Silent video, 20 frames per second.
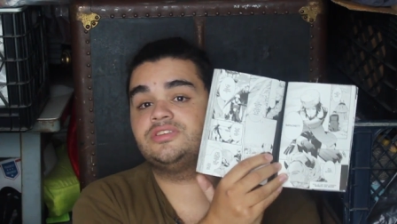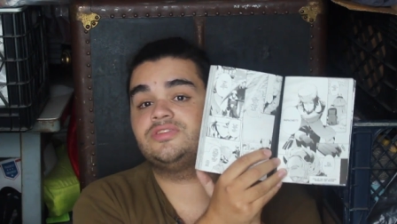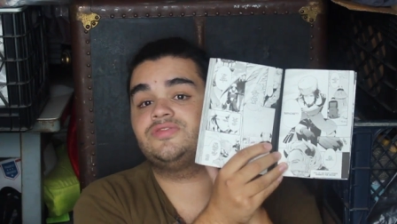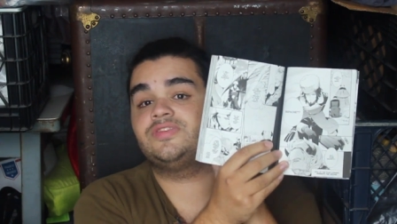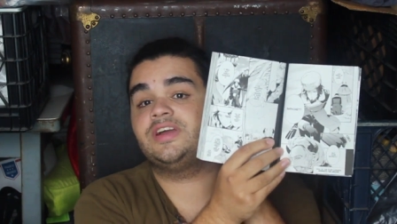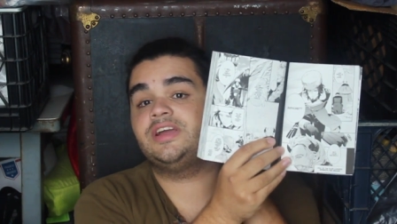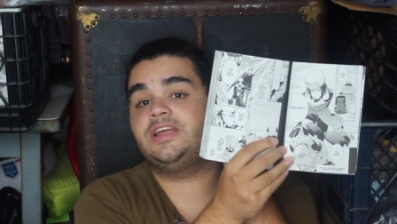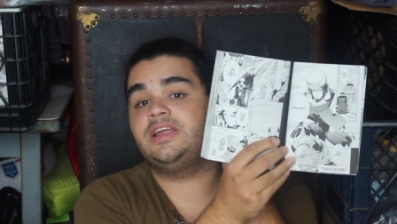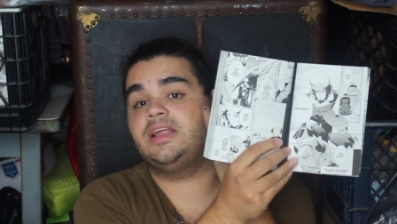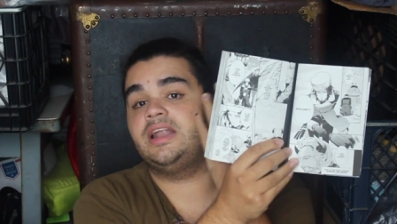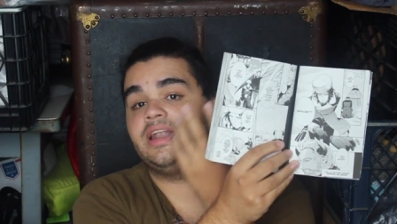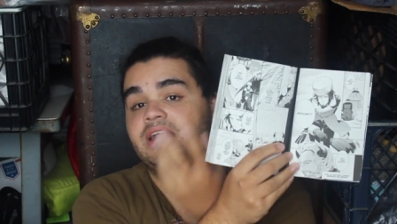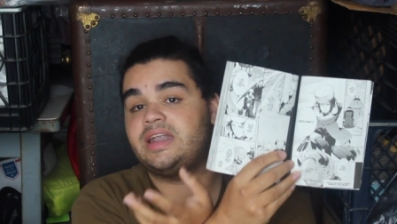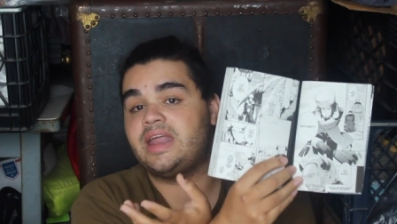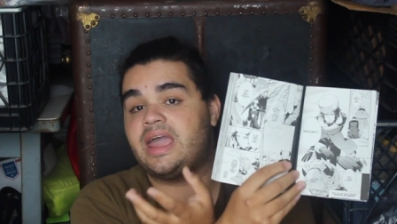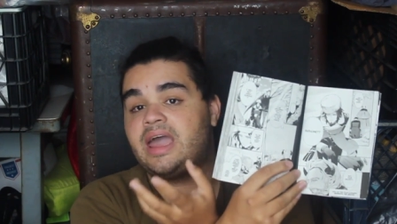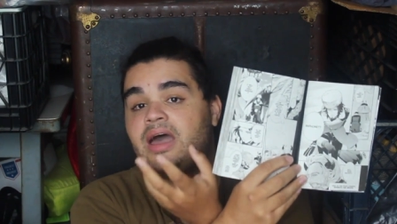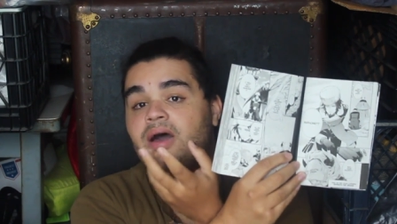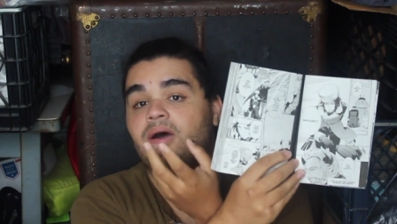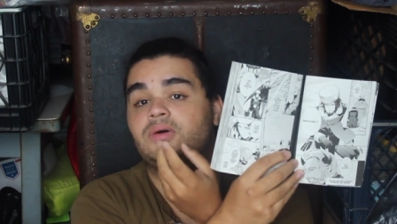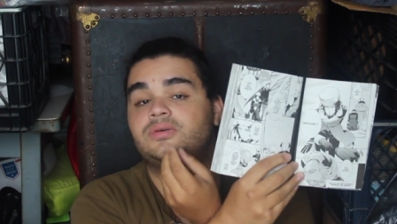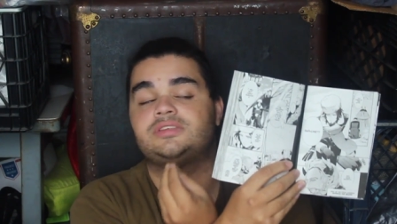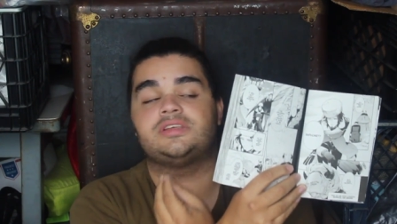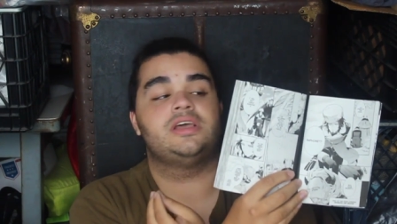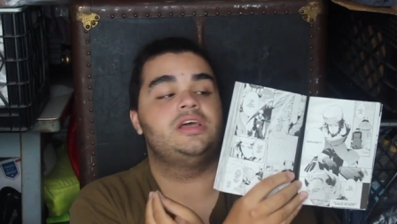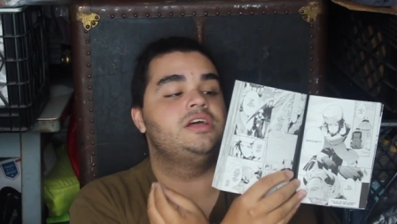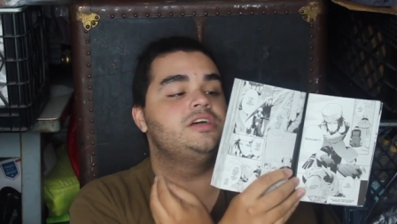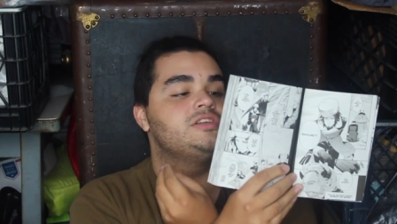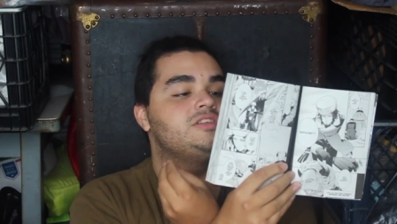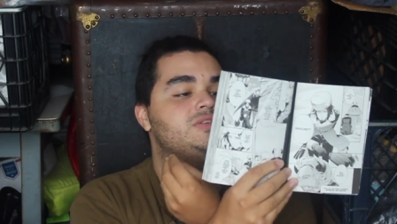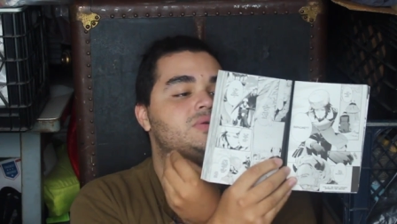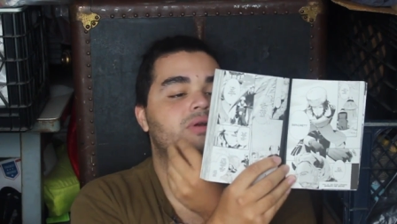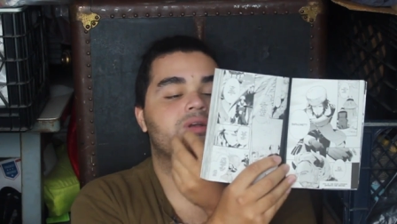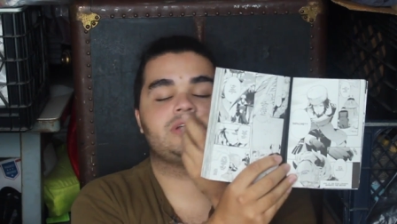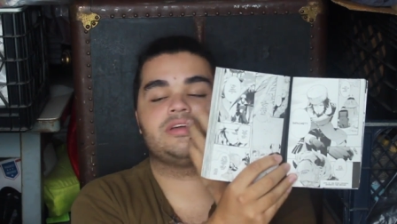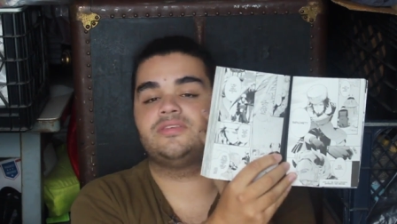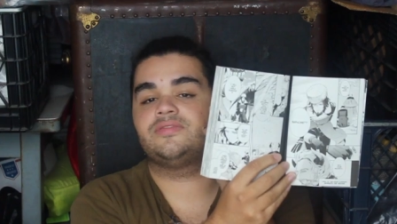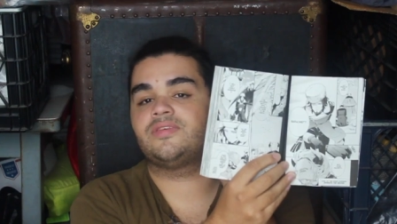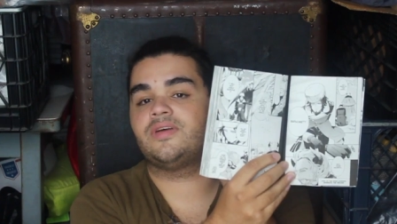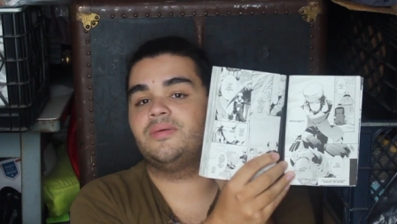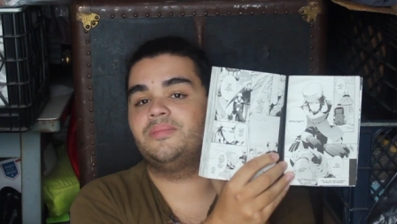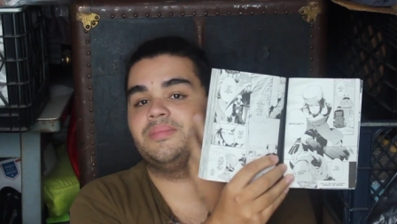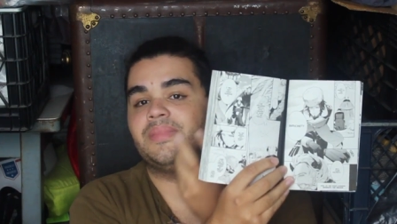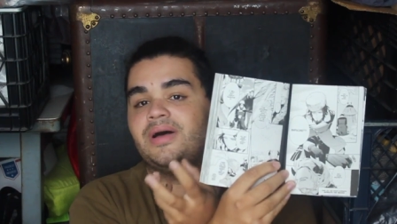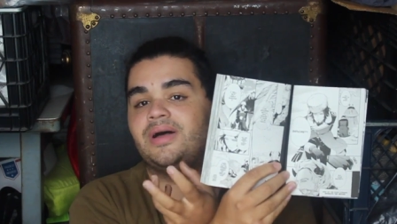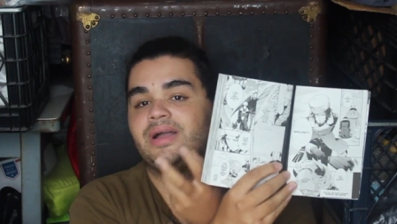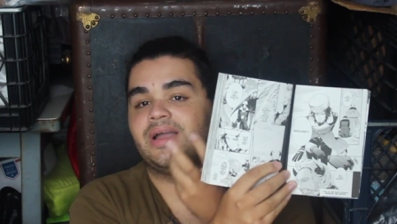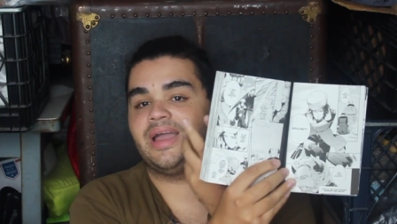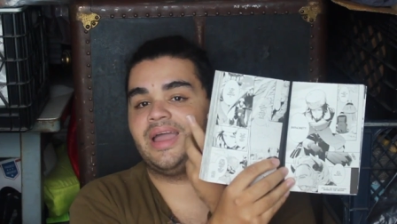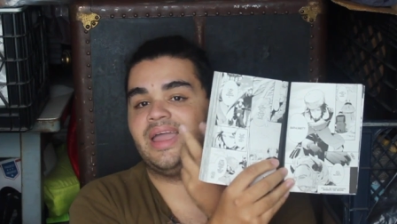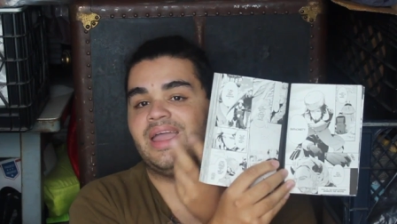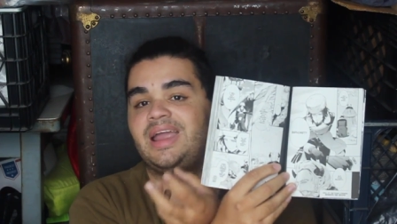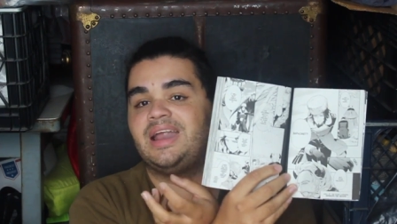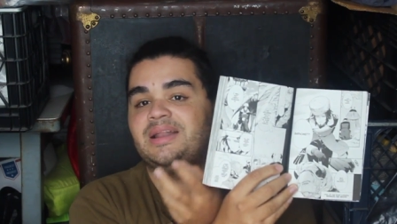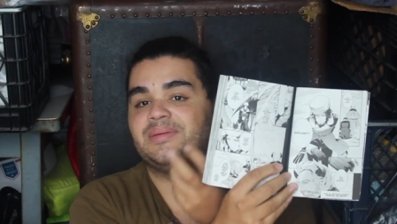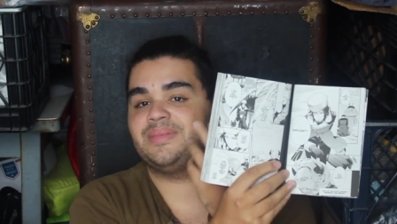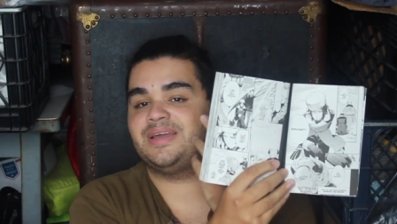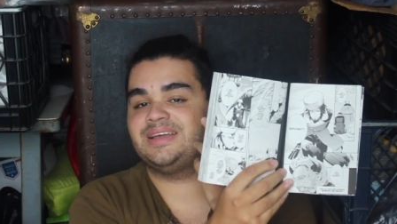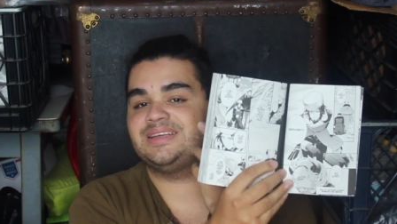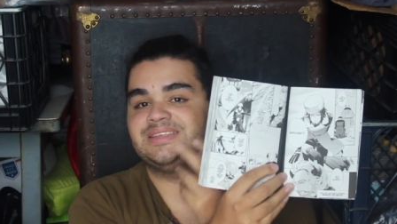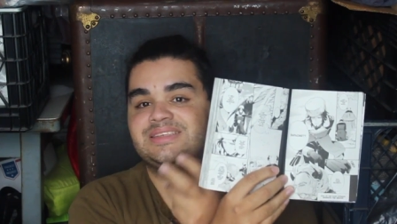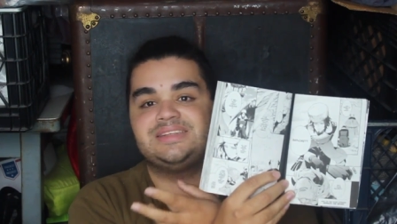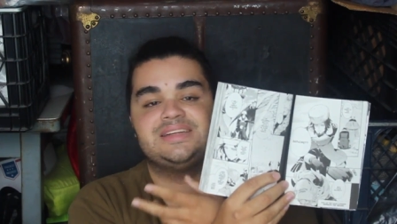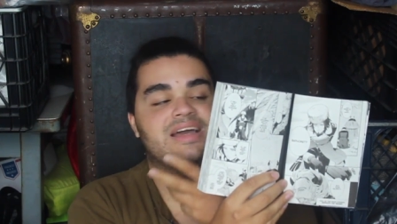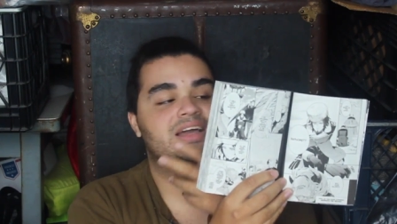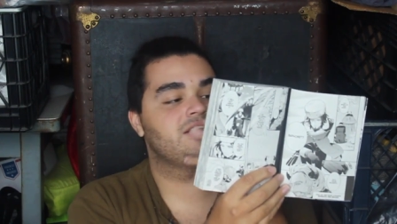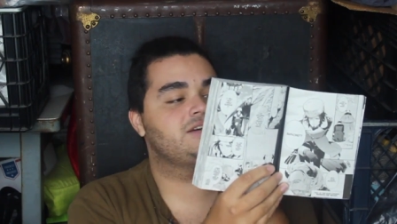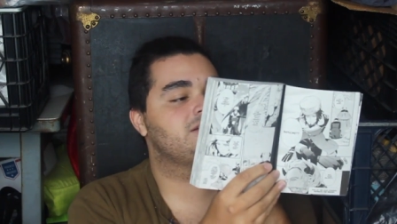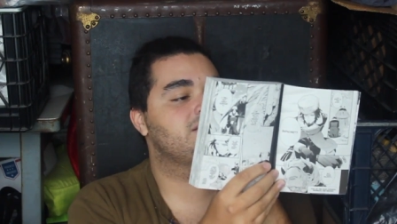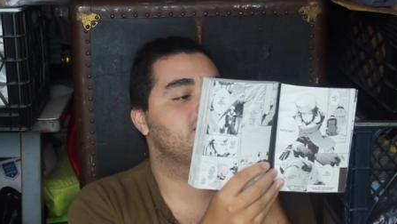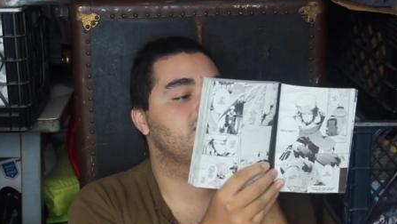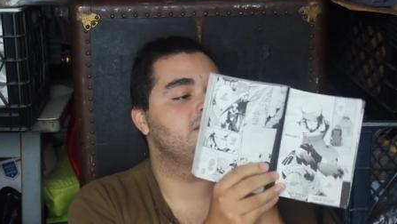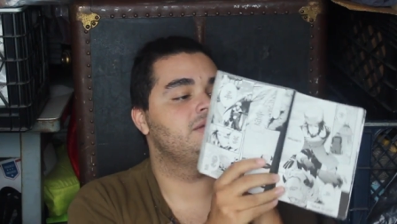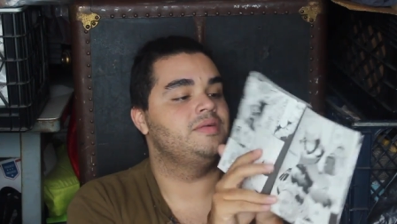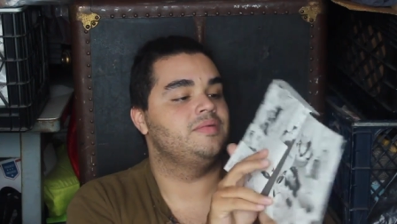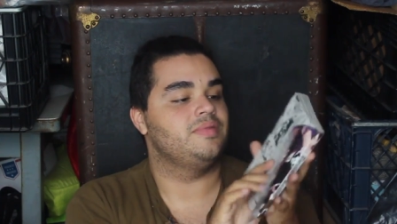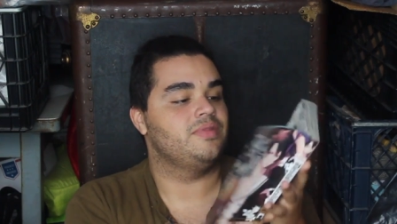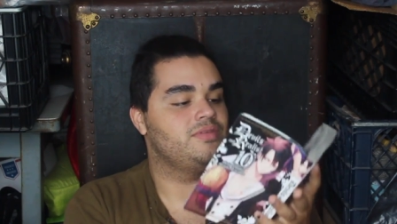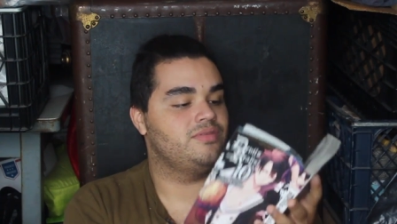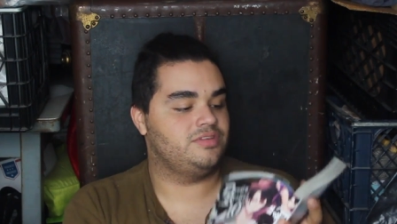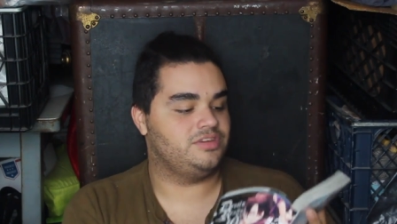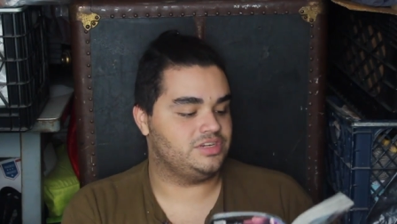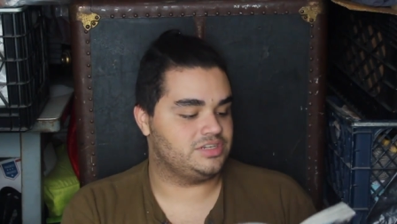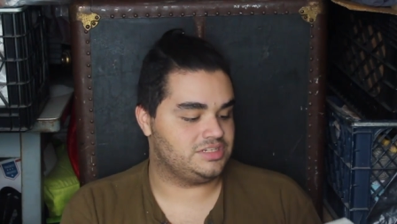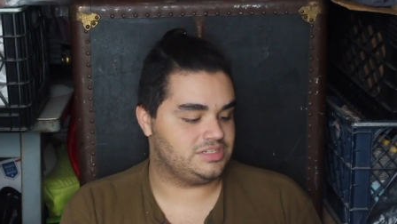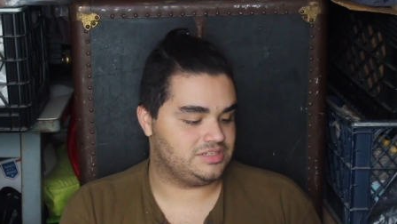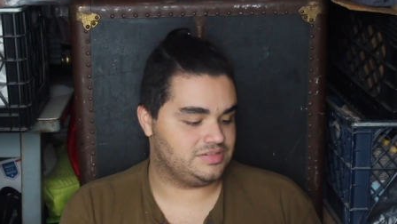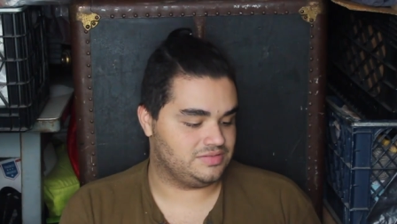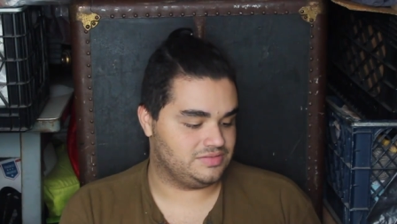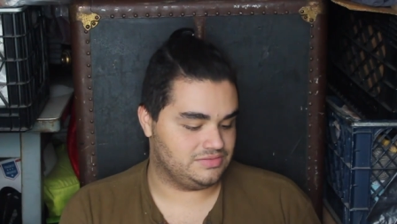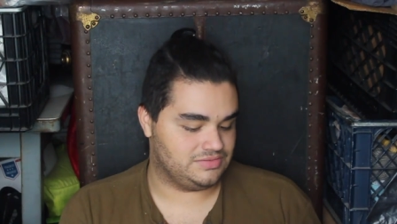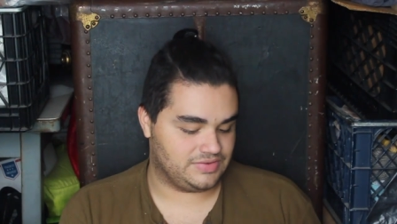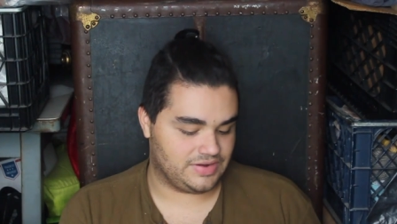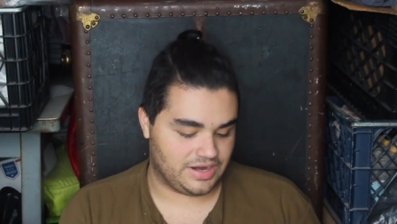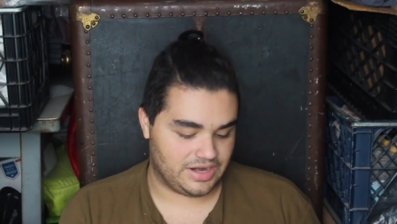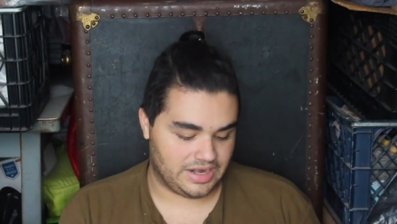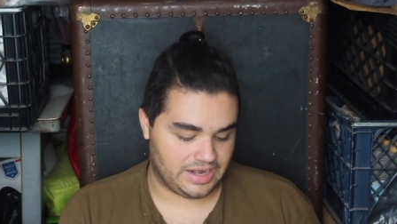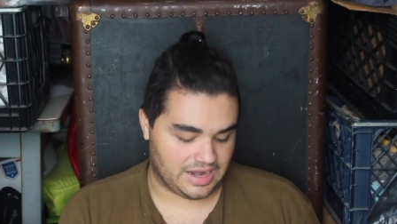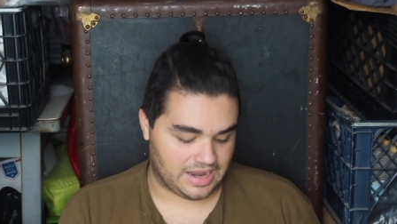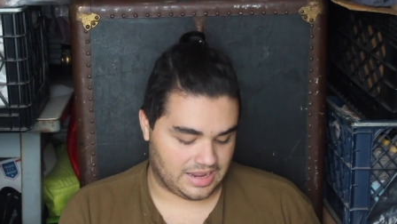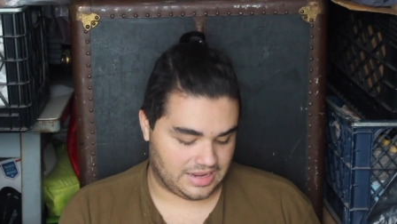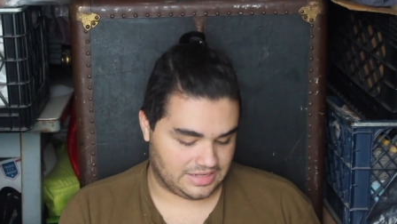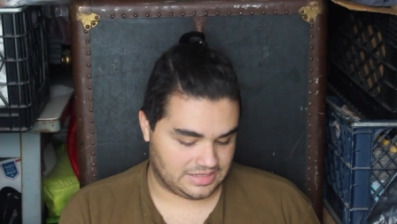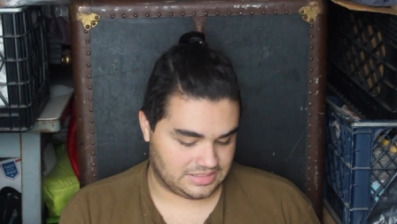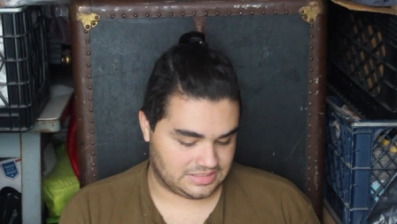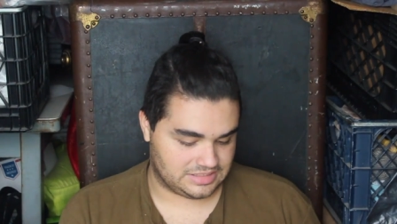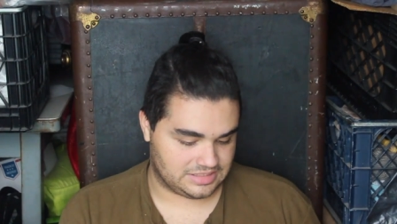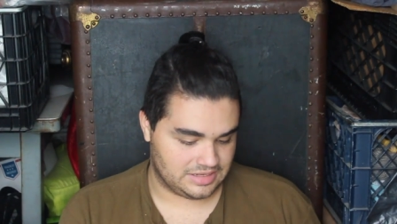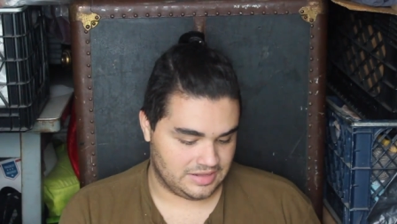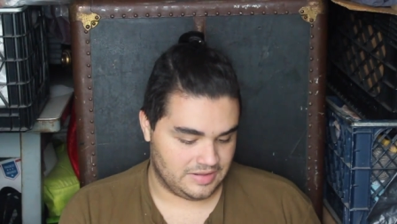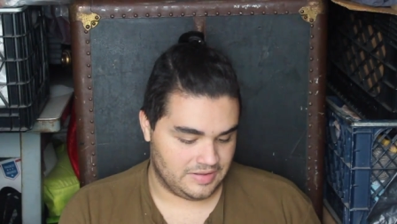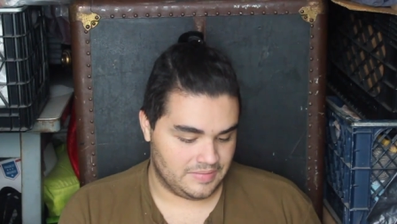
it's very now's sort of manga anime style. Just very nice.